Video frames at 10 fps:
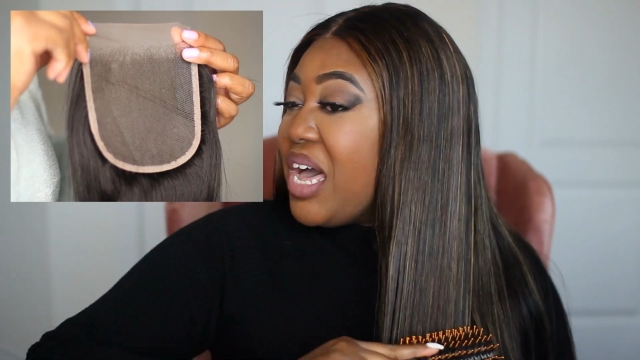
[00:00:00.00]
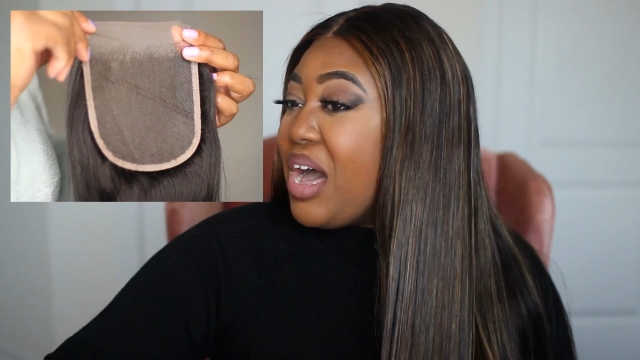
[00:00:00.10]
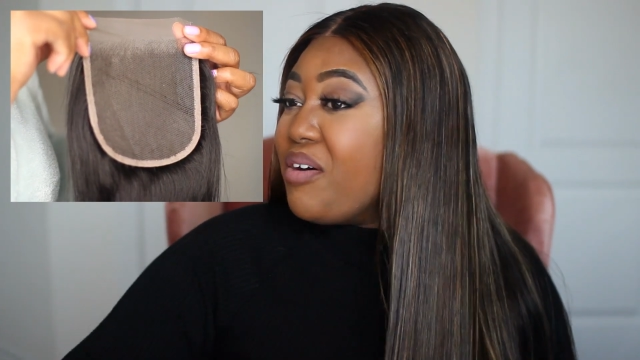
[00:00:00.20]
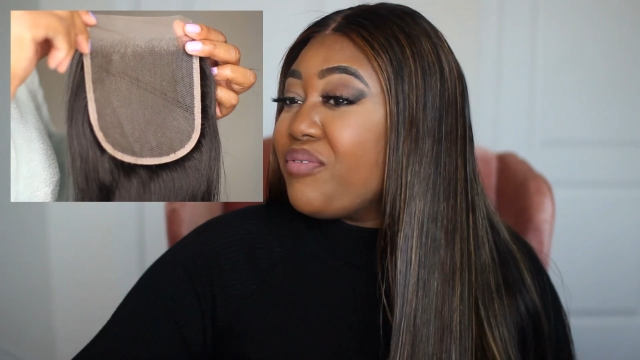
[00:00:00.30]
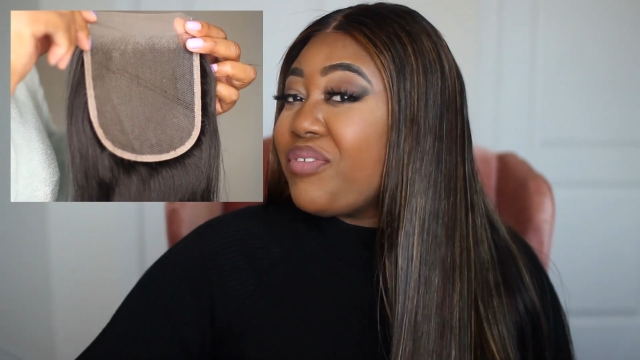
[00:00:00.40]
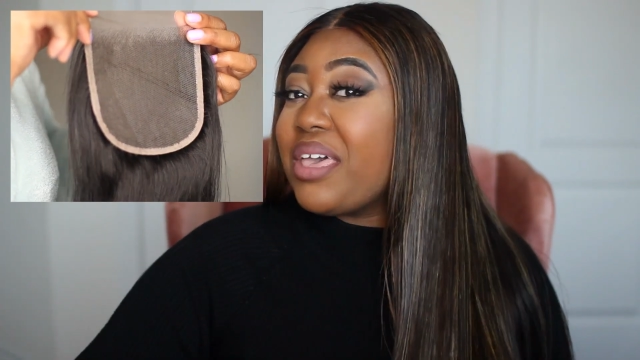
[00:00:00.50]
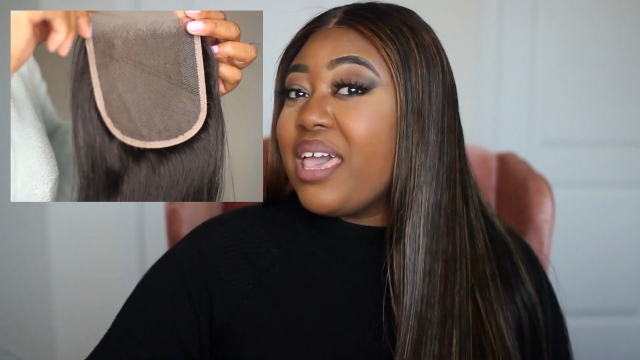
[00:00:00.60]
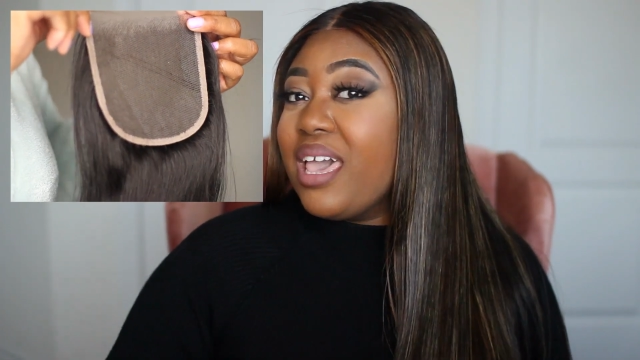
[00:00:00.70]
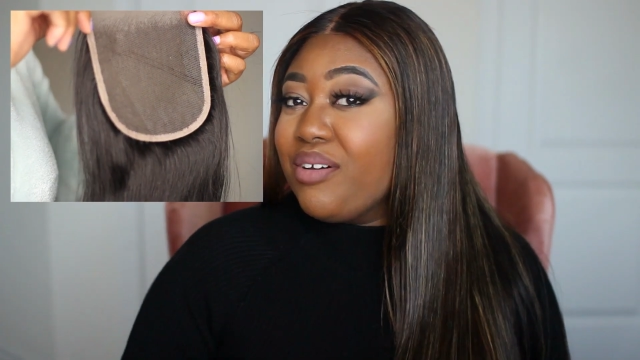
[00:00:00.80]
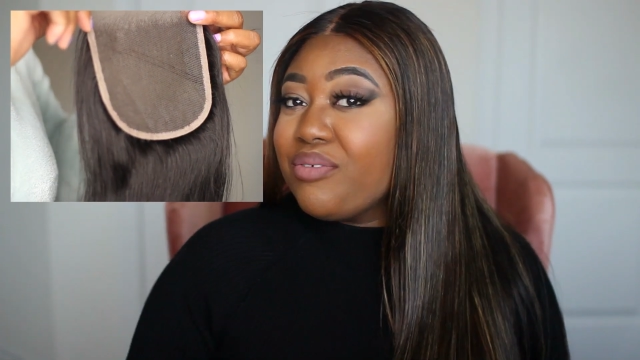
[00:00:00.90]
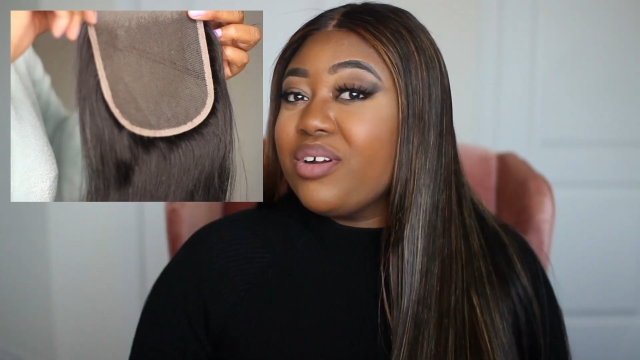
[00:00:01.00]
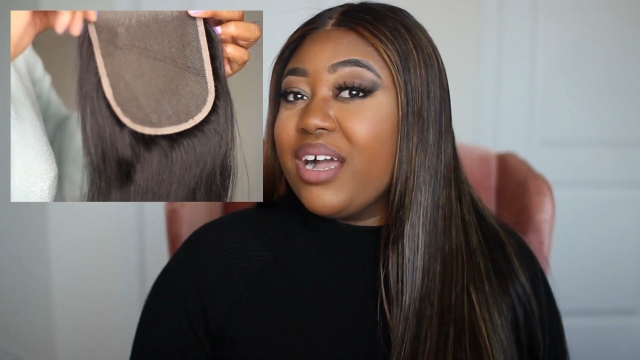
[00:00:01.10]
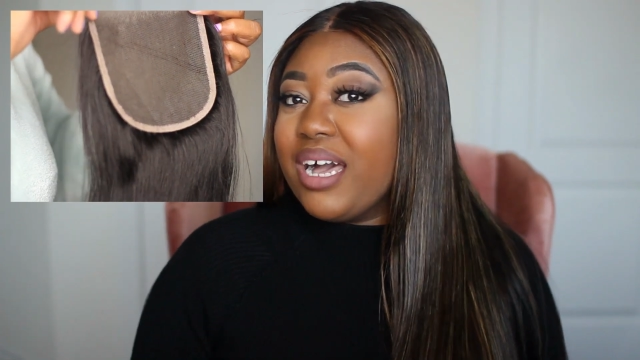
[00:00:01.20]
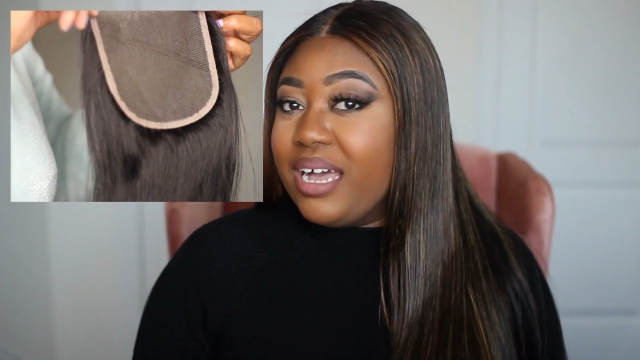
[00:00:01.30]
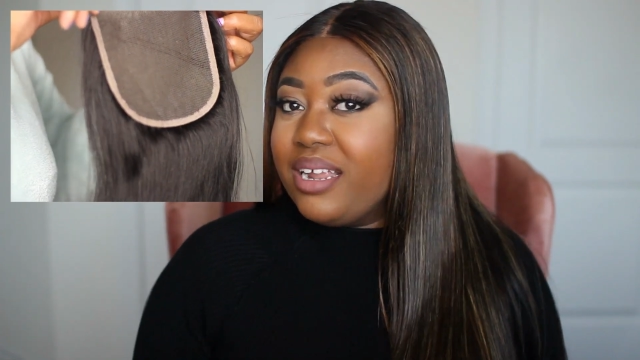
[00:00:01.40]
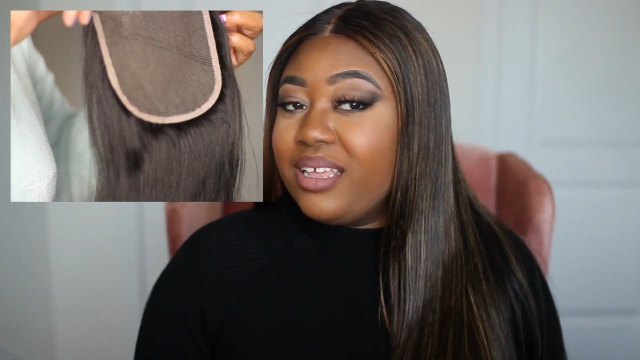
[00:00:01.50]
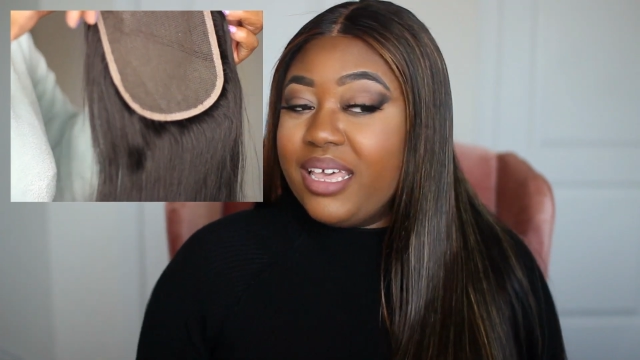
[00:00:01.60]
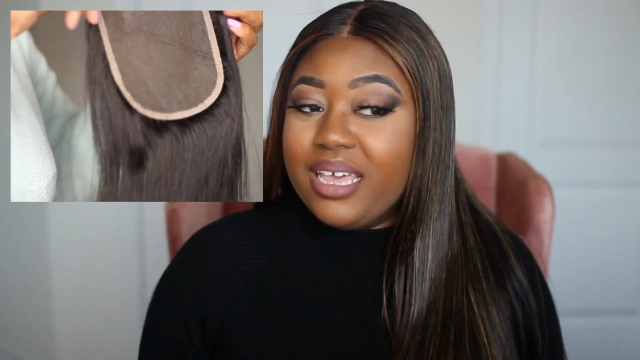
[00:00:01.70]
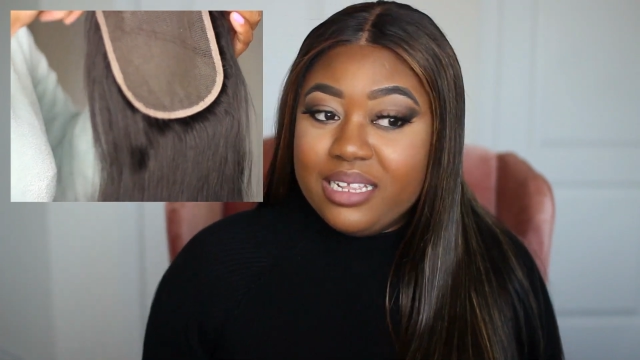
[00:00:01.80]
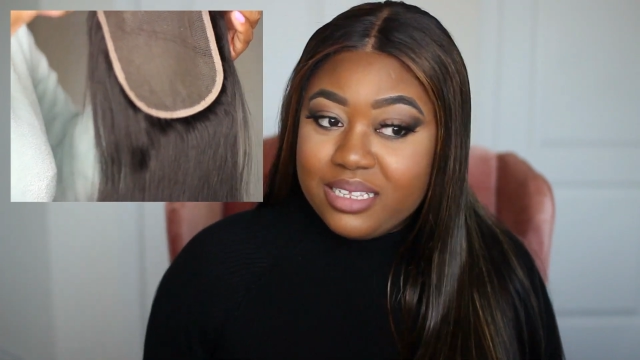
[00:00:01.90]
I've ever had,
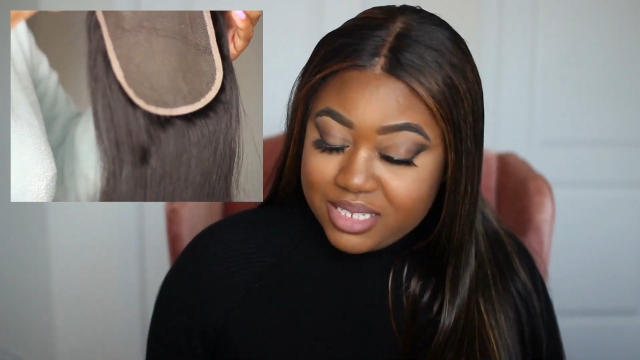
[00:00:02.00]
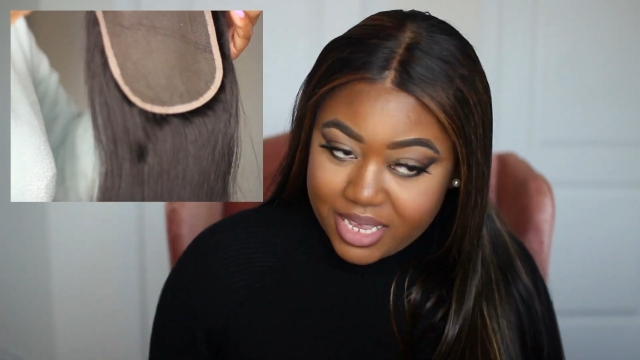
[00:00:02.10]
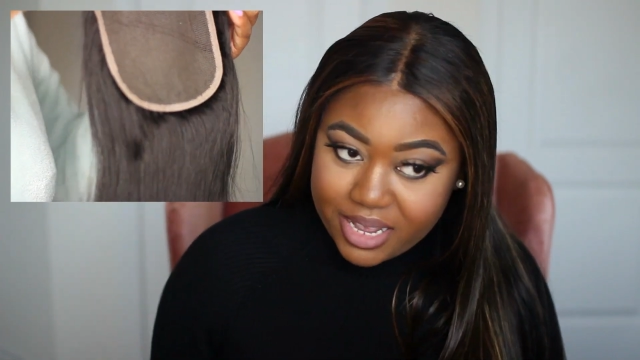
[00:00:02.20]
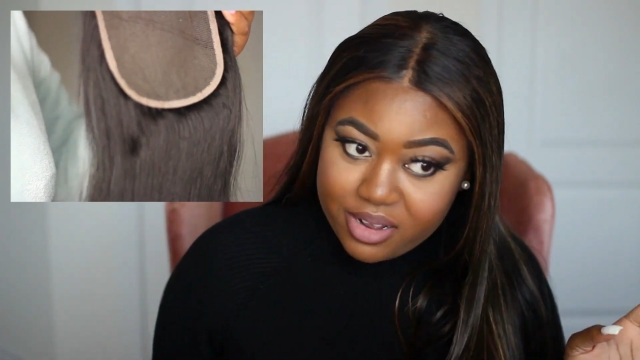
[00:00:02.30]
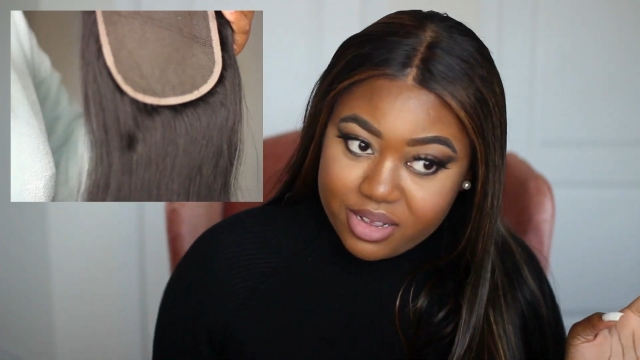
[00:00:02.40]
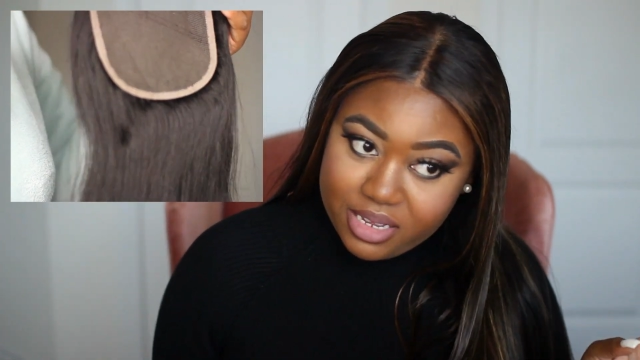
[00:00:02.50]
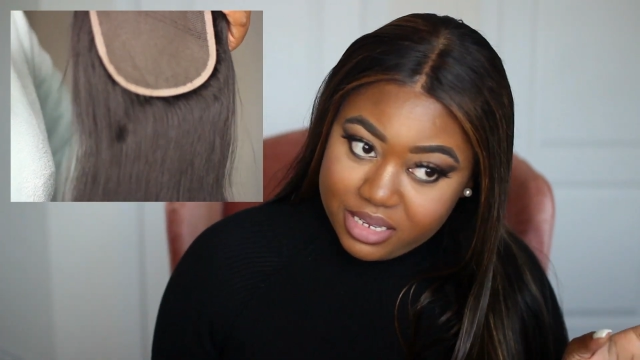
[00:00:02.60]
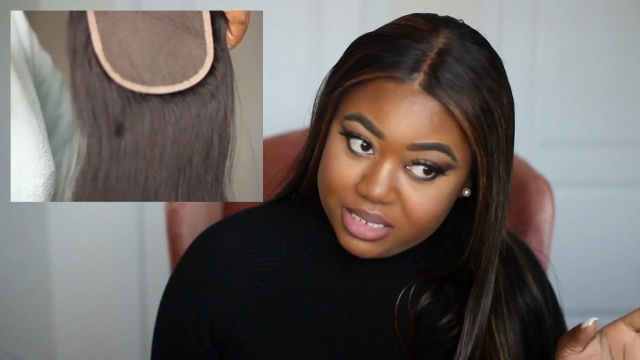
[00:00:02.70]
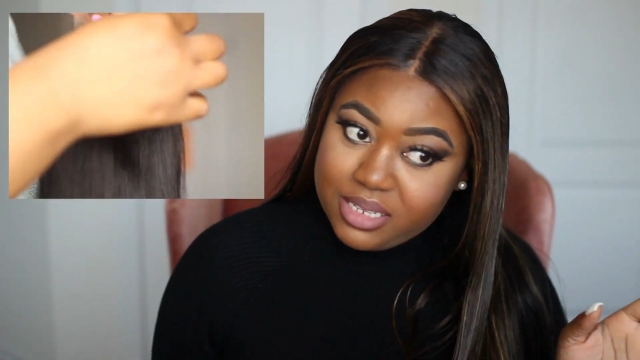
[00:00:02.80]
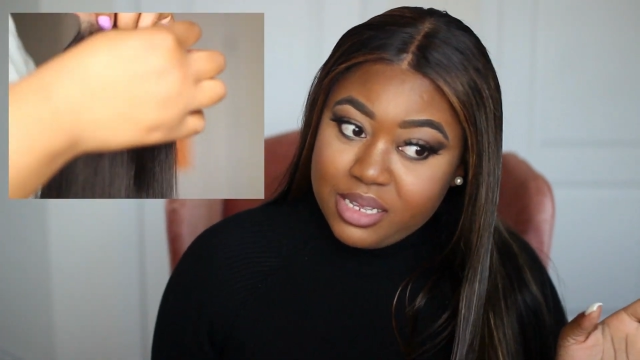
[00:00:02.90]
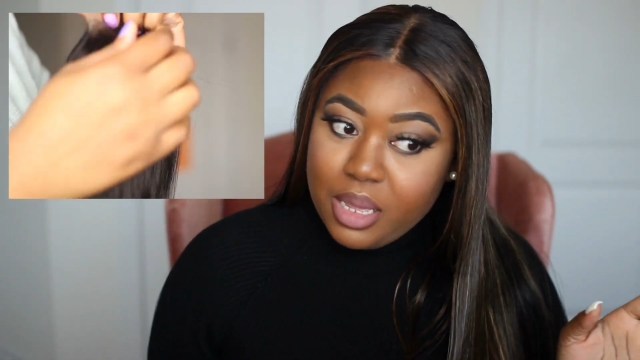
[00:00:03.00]
and this hair is